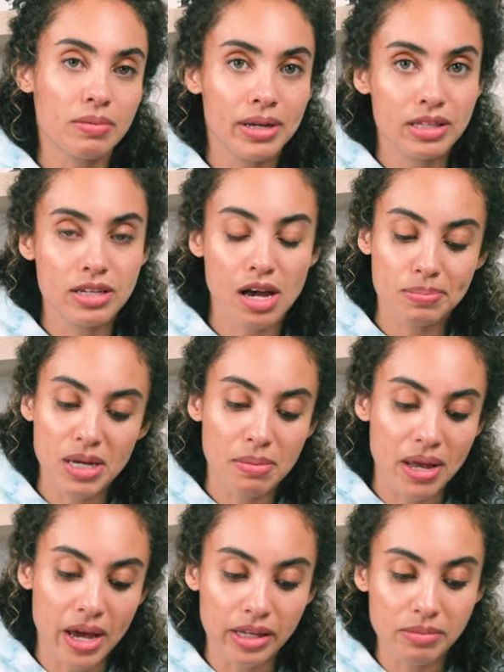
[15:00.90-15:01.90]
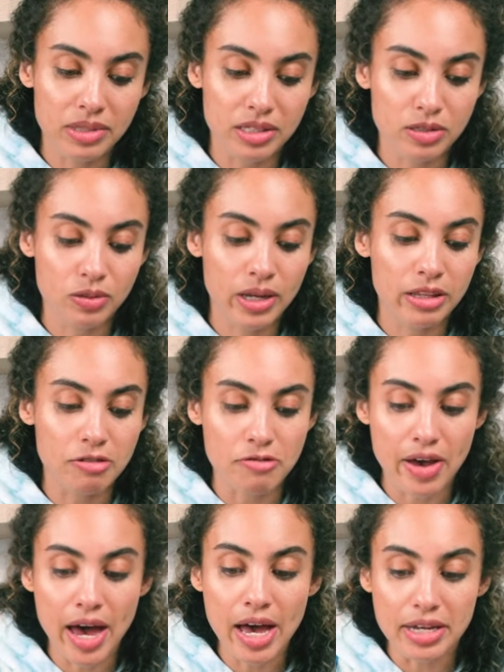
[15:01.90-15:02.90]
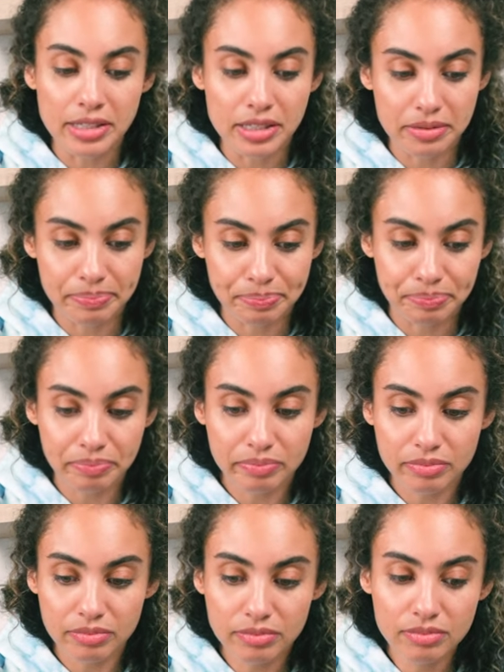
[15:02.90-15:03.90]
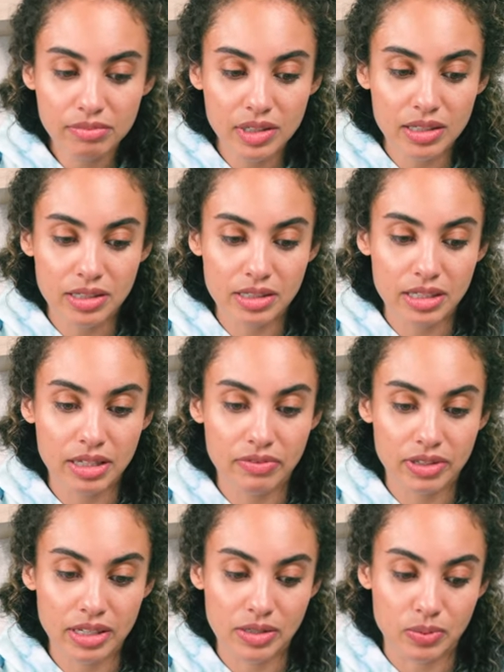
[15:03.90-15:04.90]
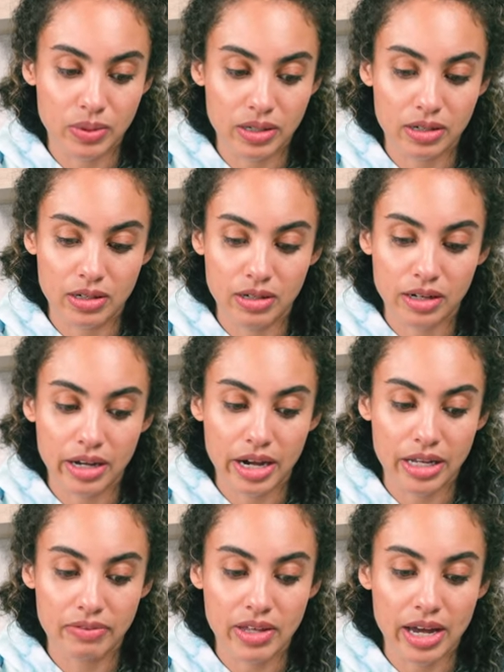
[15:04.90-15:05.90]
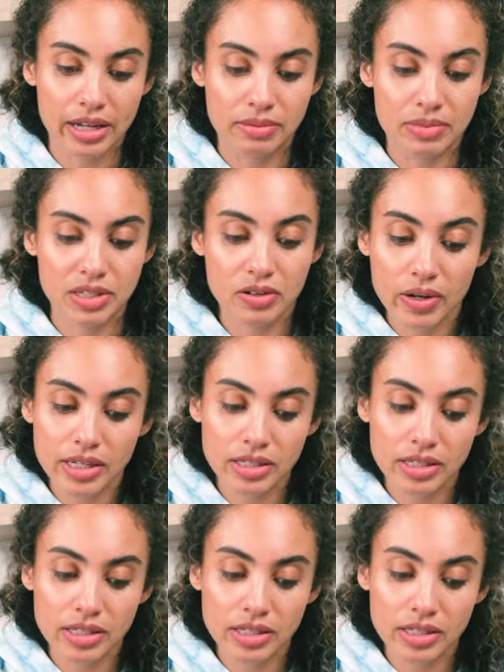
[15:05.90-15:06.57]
talk about the top 10 items that sold out the fast. see if these were kind of the items you